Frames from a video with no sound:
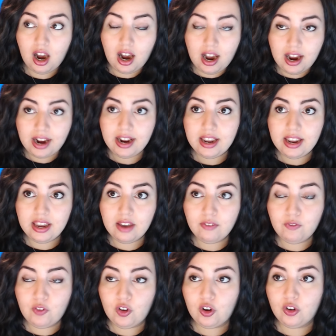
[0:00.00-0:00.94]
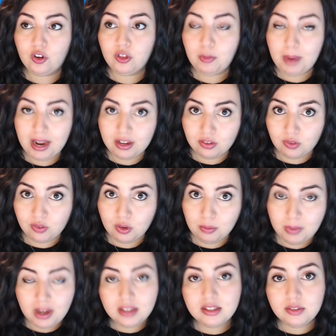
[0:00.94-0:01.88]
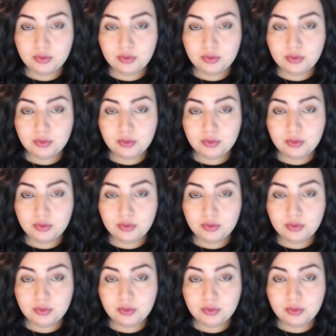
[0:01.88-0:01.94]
I, for the past few months,